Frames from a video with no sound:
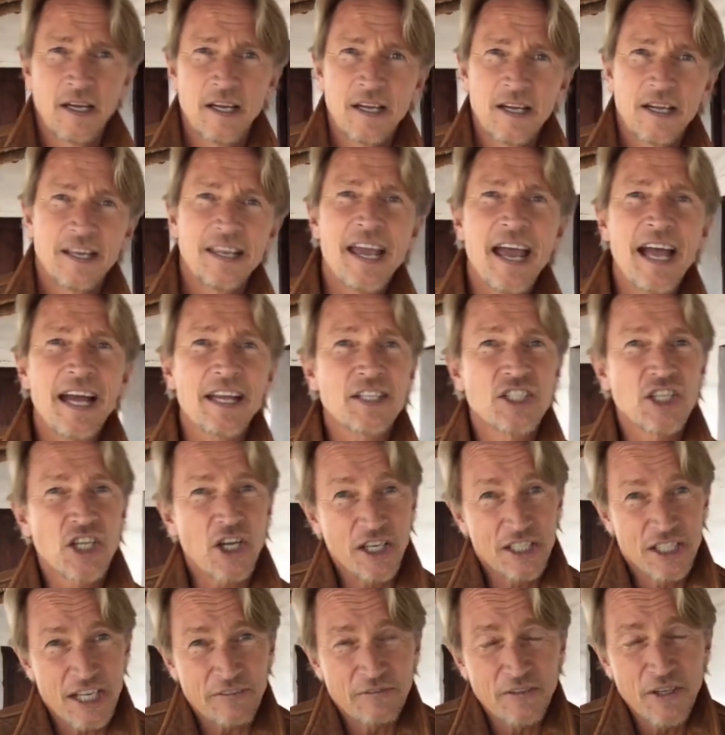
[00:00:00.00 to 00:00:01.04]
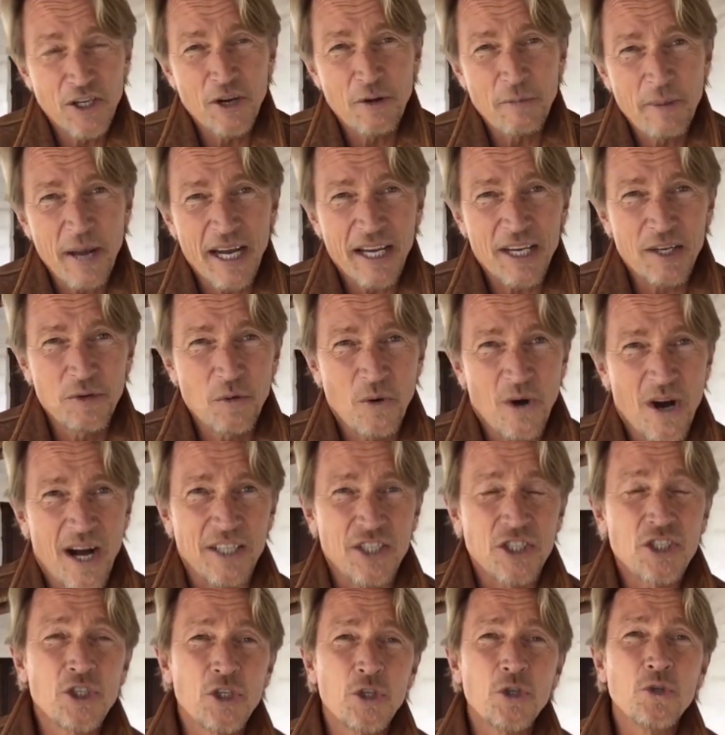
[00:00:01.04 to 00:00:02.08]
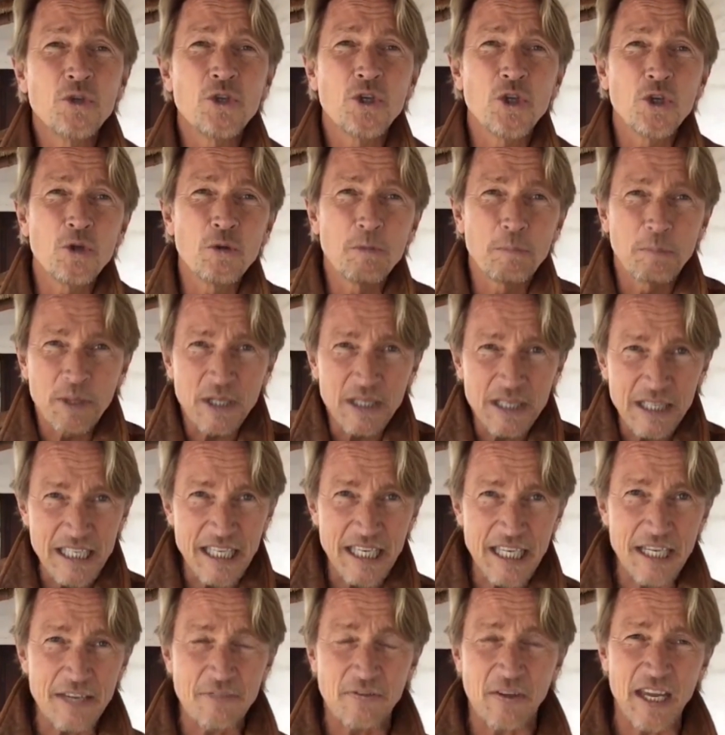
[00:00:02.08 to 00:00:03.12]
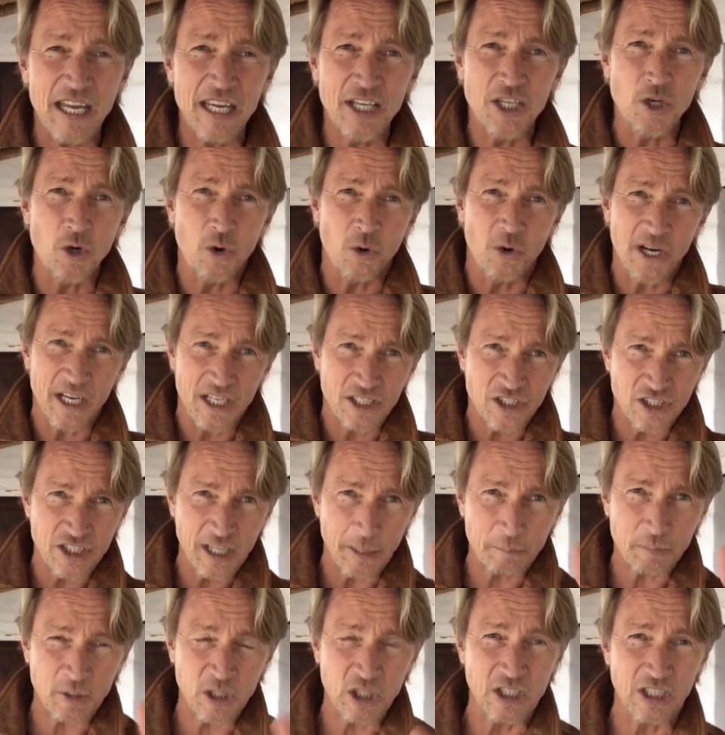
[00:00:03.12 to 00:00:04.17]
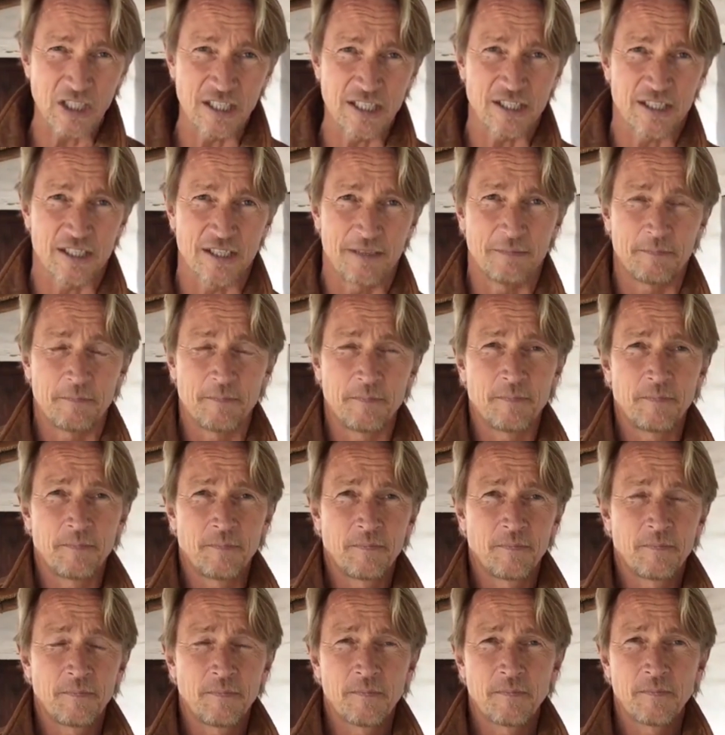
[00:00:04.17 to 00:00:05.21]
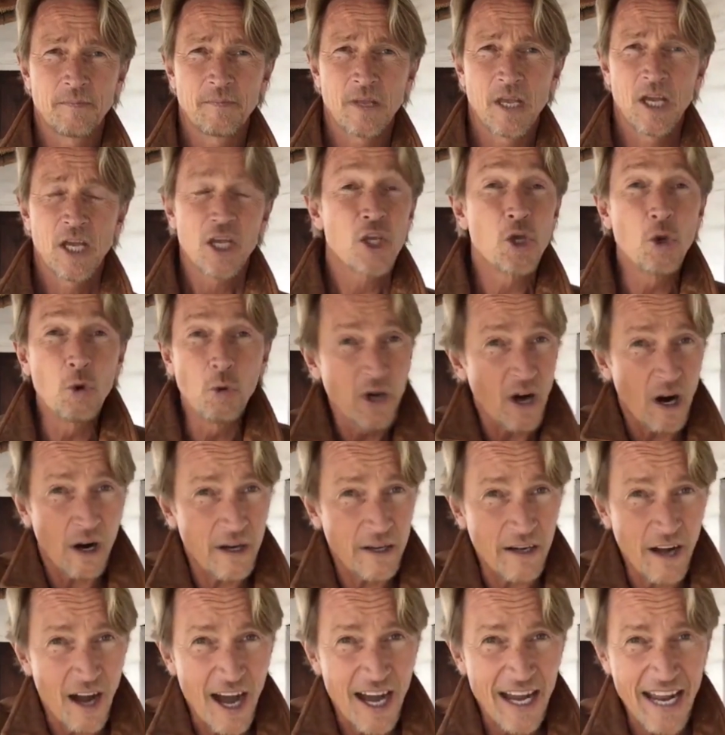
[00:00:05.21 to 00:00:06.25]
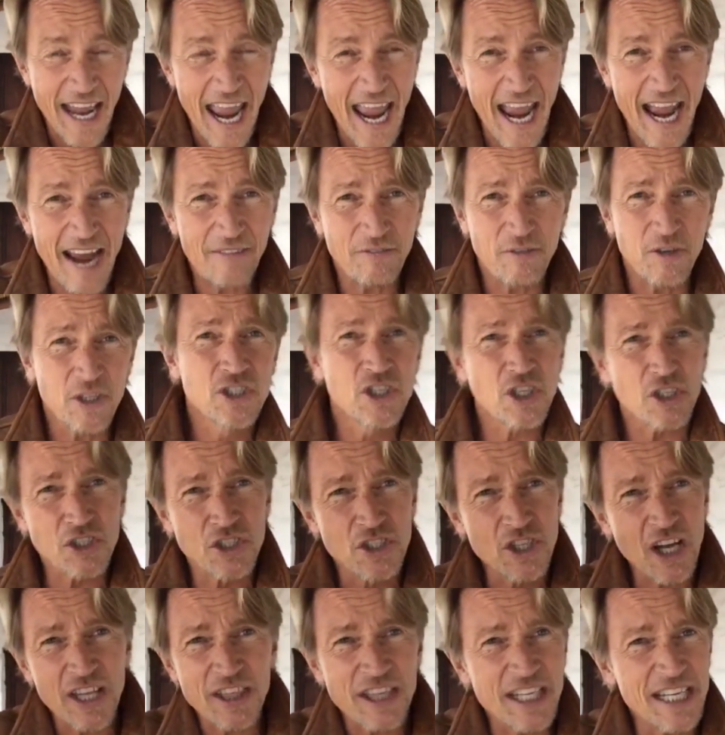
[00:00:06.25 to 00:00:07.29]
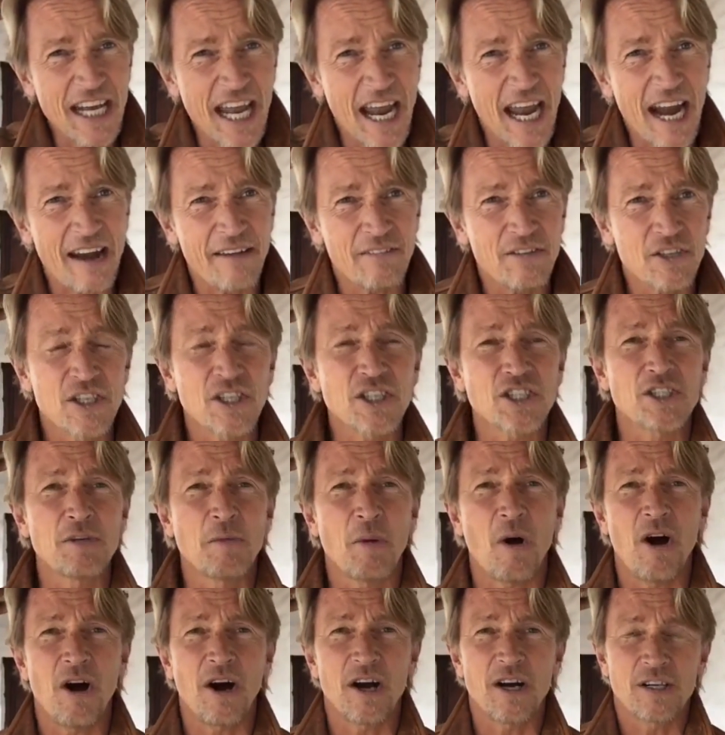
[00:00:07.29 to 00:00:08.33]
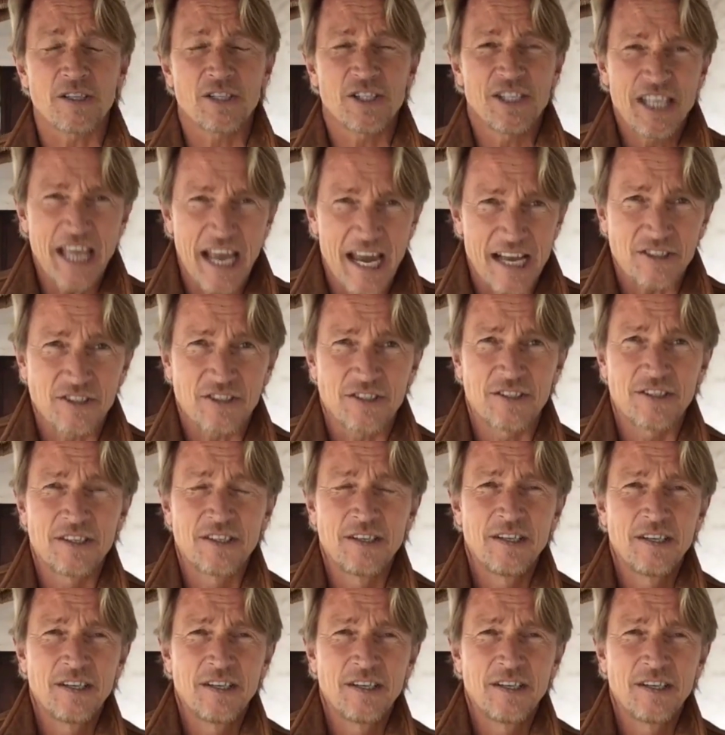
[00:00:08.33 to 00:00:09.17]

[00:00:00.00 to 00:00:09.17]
Yeah, Jerry, definitely go back and watch. Do you believe in your exceptionalism? You are not average. There's nothing average. There's some hearts, yes.